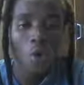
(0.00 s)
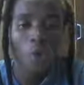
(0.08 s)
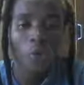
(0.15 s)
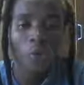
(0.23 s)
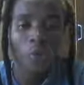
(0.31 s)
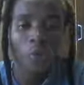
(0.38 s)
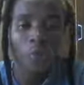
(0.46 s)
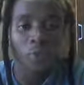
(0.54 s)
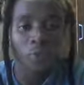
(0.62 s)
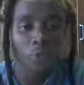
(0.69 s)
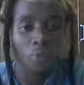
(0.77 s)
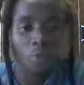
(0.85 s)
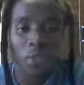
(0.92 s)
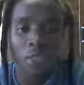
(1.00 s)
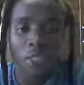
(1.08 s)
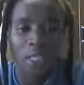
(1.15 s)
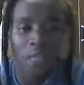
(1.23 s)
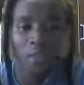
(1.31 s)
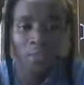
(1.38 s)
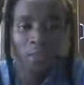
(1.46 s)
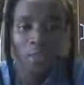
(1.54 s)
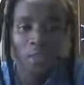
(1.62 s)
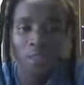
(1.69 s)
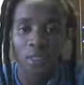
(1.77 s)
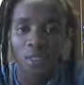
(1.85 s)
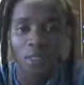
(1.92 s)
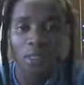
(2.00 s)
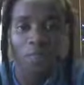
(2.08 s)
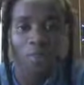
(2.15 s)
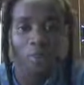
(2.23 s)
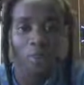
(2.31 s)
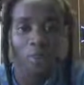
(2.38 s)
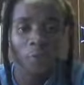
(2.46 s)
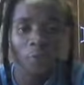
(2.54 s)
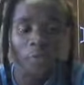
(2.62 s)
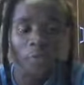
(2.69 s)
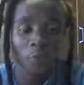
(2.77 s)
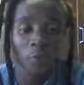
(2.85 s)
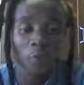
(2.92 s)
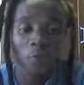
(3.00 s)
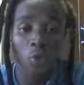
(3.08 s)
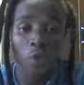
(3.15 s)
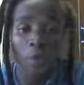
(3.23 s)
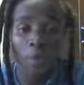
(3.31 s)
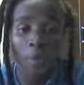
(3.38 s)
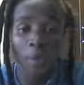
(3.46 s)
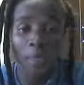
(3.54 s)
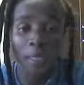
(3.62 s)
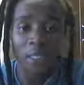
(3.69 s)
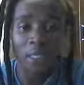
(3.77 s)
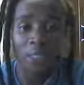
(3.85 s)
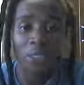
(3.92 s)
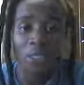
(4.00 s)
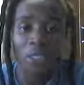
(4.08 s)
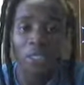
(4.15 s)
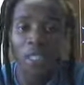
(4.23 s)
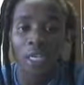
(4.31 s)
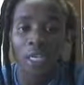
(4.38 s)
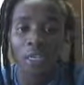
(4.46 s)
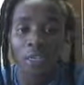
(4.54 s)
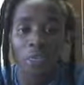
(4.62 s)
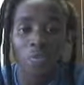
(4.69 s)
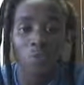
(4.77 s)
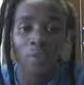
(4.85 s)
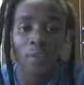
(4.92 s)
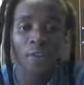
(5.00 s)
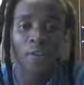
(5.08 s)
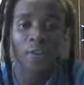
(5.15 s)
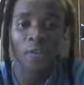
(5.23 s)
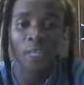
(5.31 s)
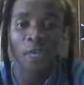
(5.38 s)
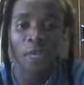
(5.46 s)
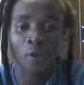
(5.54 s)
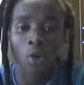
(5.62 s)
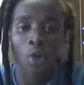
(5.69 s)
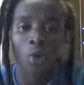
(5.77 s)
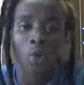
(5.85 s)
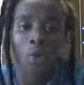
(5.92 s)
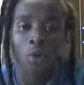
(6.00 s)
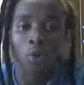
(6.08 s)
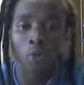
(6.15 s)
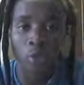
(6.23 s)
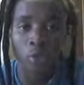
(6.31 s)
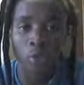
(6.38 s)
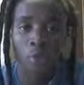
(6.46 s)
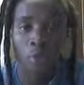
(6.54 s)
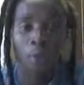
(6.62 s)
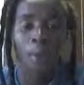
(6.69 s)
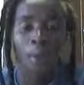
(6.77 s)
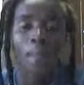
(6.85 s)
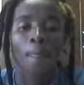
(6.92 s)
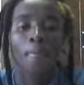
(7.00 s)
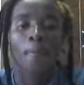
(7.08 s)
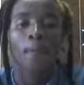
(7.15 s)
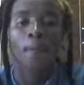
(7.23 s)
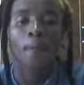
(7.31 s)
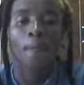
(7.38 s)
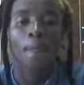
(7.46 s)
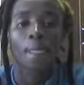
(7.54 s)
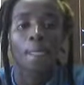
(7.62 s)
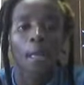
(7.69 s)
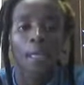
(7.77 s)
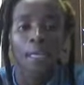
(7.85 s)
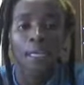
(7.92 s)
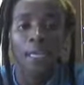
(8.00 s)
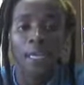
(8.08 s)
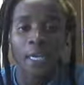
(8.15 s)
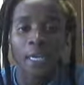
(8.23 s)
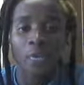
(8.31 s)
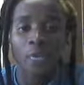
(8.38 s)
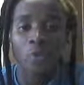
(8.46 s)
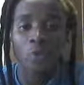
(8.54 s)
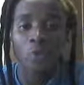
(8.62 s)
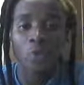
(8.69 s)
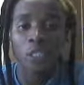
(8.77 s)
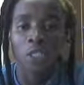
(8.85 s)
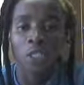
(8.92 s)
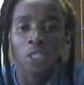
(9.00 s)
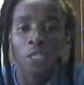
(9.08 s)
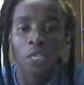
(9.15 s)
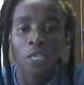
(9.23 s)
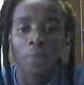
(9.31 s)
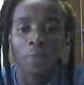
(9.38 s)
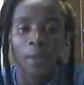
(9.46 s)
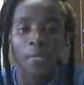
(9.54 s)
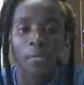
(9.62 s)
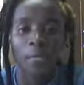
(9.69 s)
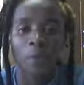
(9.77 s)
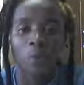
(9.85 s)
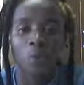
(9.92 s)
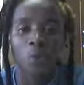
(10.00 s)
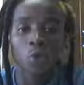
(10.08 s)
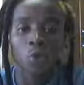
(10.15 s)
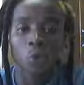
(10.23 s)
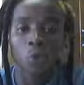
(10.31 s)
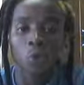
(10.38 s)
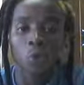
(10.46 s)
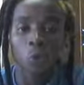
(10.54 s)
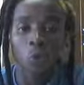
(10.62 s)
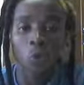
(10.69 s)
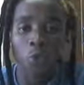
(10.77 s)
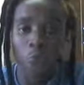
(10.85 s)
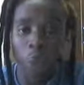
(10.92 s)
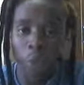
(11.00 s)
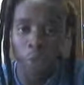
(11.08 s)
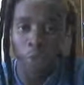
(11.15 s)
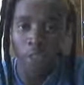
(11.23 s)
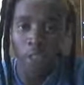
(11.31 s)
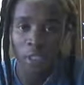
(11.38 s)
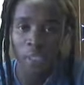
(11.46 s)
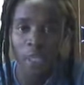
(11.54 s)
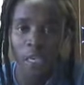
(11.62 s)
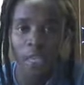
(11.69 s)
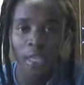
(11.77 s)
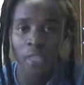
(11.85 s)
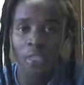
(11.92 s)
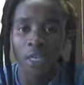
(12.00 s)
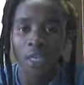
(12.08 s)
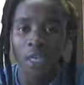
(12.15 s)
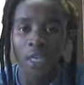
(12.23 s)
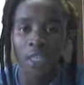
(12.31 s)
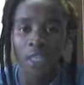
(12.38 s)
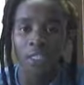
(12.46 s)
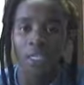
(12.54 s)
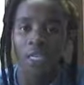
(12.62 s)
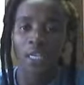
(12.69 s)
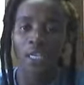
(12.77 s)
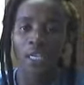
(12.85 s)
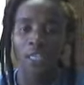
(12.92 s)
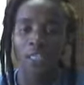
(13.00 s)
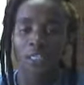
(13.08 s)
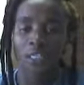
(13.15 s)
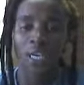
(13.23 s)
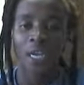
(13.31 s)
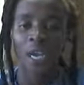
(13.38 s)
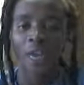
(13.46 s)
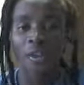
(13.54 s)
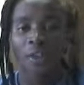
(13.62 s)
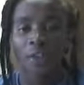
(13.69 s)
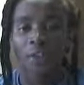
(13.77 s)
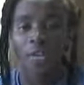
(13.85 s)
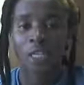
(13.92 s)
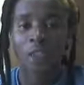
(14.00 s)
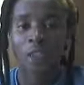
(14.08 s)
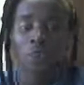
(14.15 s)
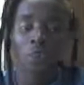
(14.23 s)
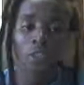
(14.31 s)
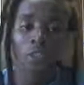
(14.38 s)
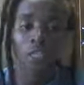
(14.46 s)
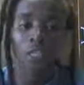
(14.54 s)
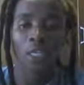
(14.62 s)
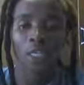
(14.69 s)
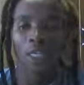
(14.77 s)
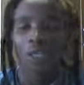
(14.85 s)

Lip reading: of Tsotsi terms that you took from the passage, Magent to Tafenda, Rolon, and so. And here, just explain the use of those words. Eta, it's English, ta, Afrikaans, who's it?